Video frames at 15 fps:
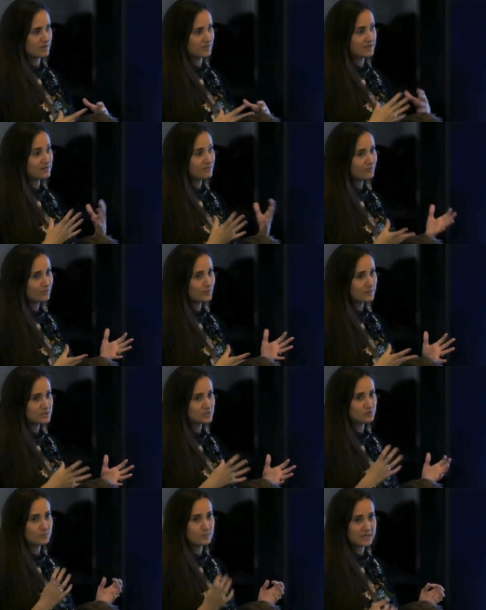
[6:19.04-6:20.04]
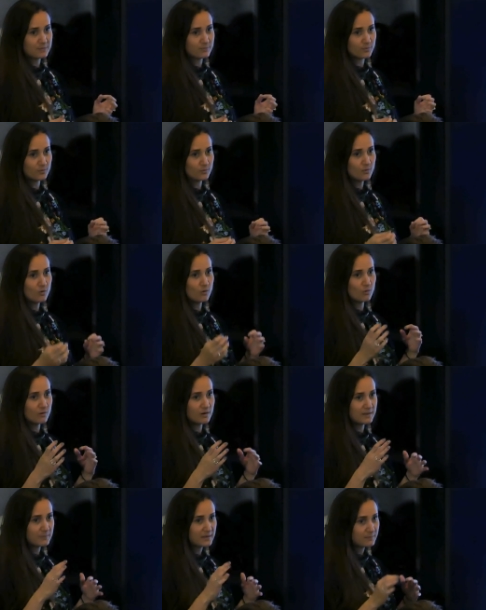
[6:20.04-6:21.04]
with influential people
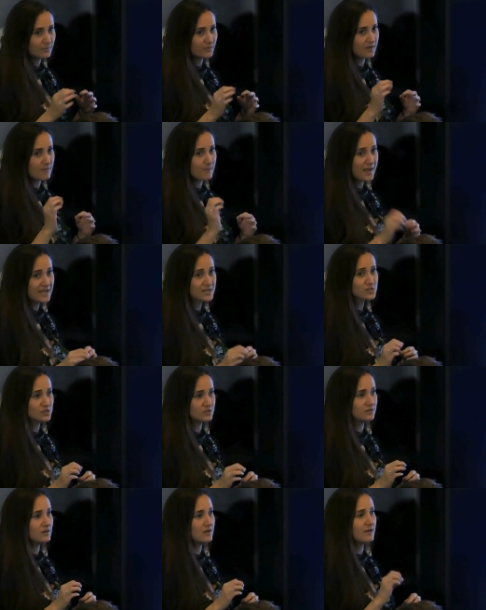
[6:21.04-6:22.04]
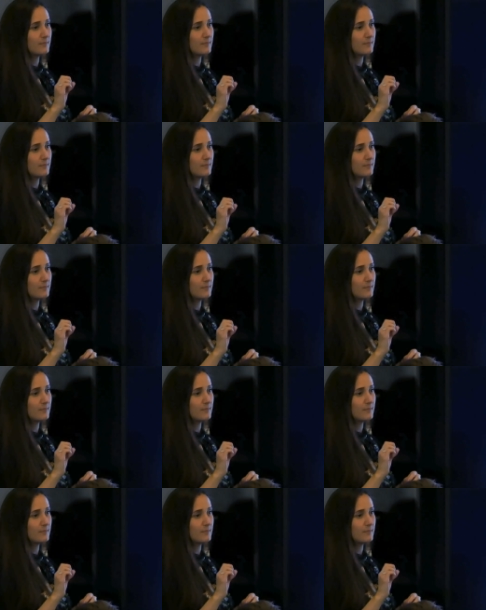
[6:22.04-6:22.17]
or people that are passionate